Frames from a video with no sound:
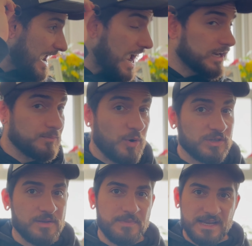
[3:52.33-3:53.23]
and
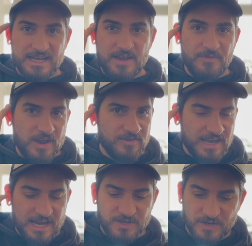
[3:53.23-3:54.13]
possibly give you
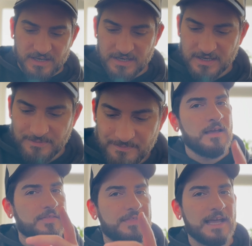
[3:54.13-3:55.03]
irritation.
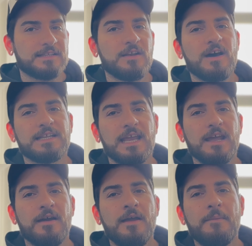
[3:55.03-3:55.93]
That's an
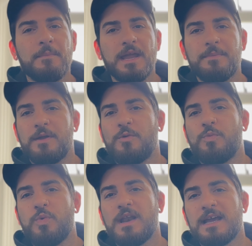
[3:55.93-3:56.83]
idea. Maybe
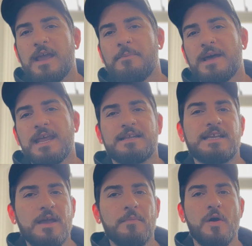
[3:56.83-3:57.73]
when I get my next
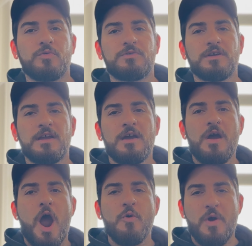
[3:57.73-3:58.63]
ear mold,
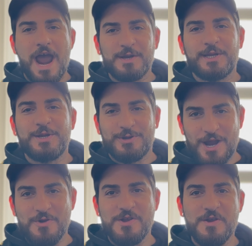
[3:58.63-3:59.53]
I will actually
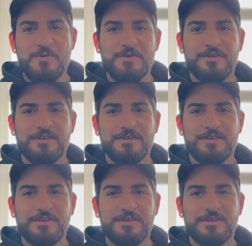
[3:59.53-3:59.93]
show you